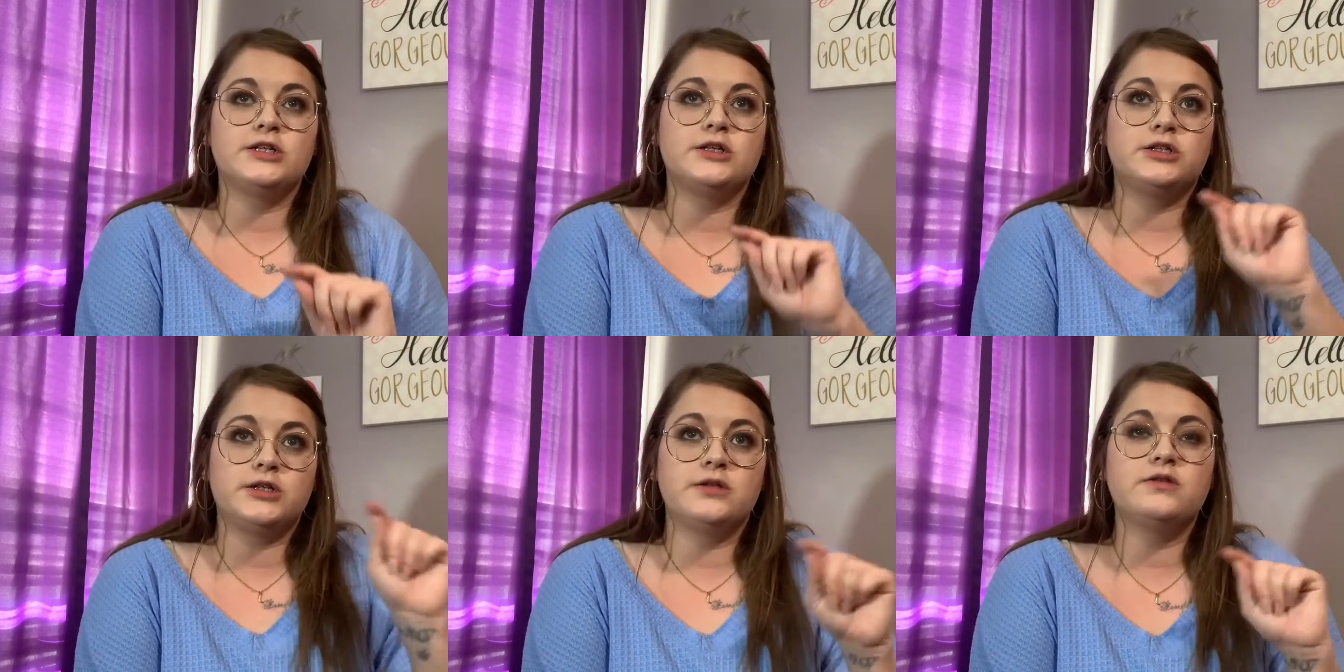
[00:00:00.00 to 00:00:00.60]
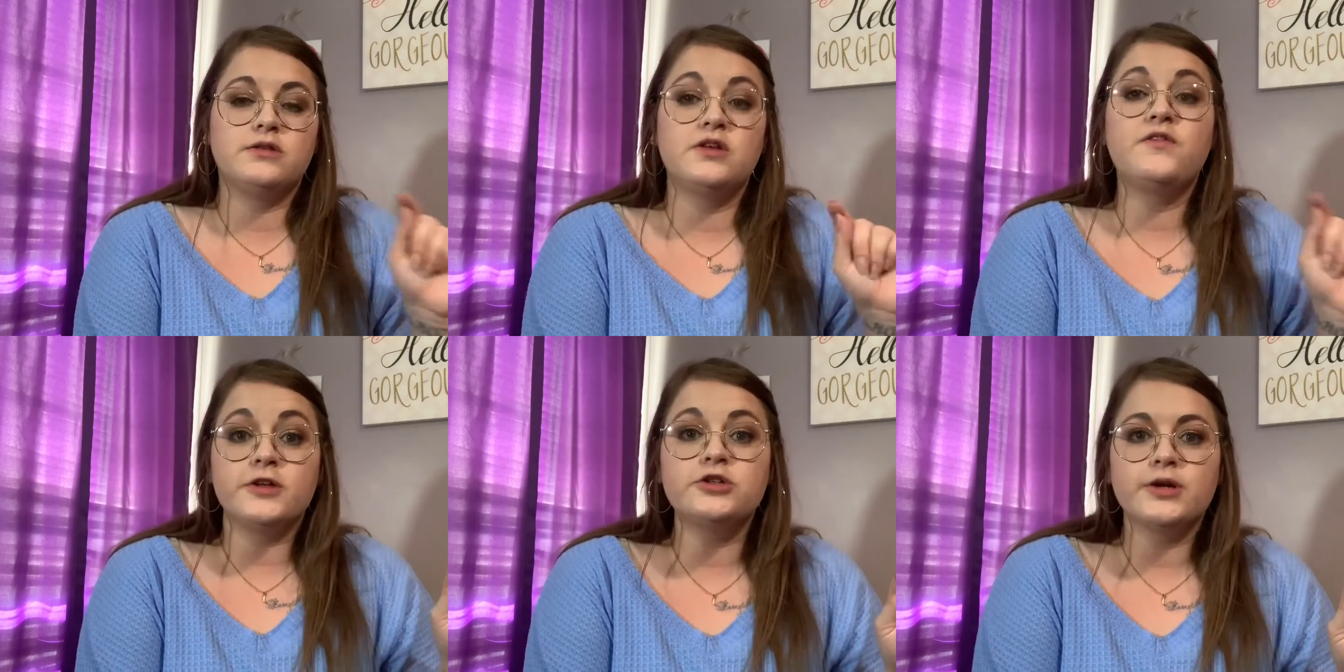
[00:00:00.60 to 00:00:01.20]
to
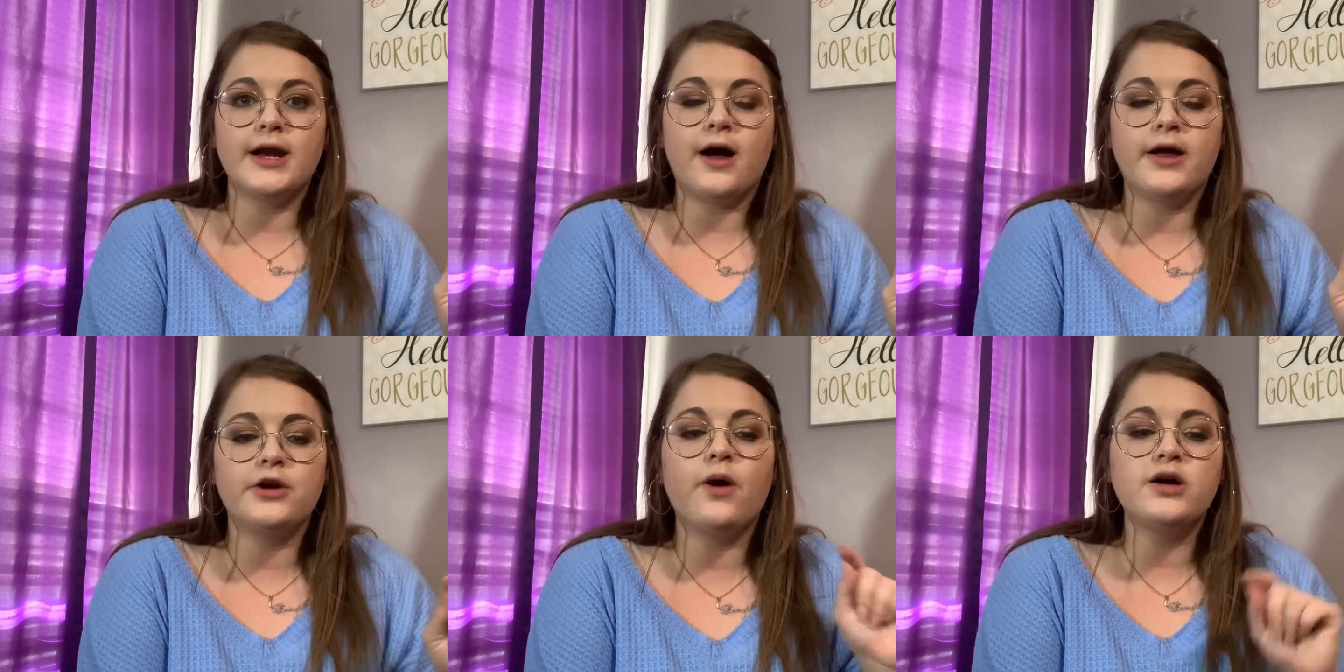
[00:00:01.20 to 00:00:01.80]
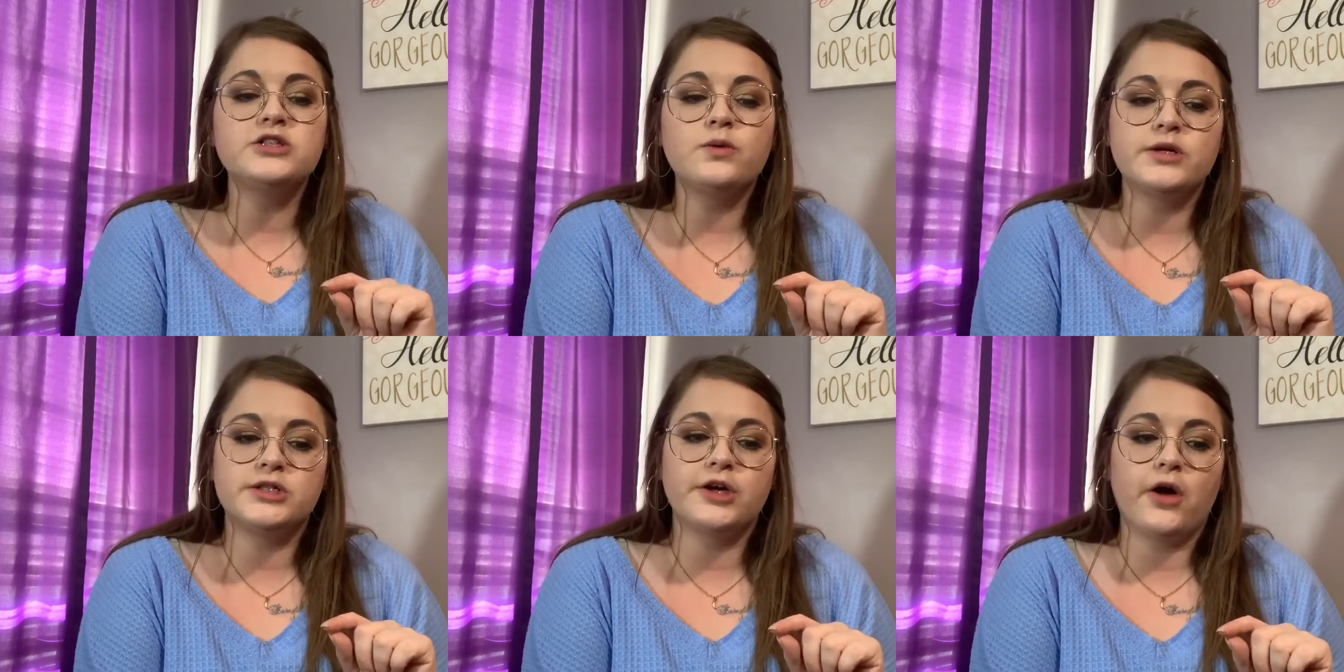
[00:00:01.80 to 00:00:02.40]
filter it out, and you also
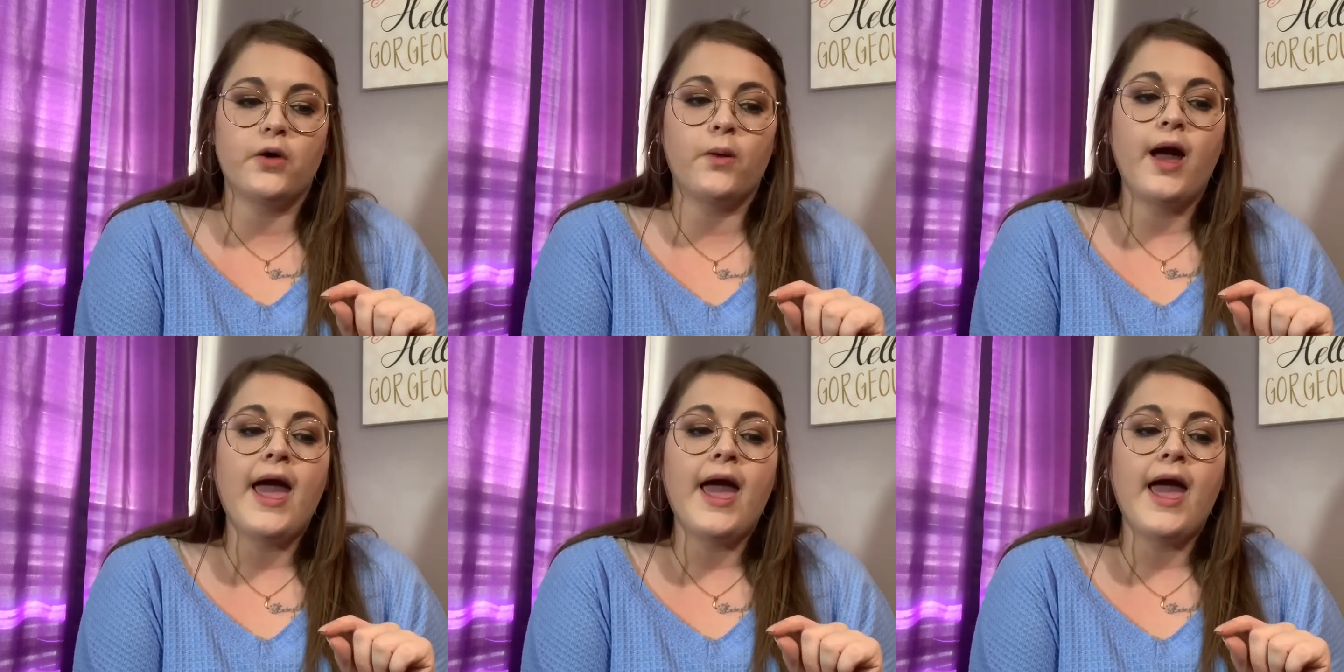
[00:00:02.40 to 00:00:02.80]
want to go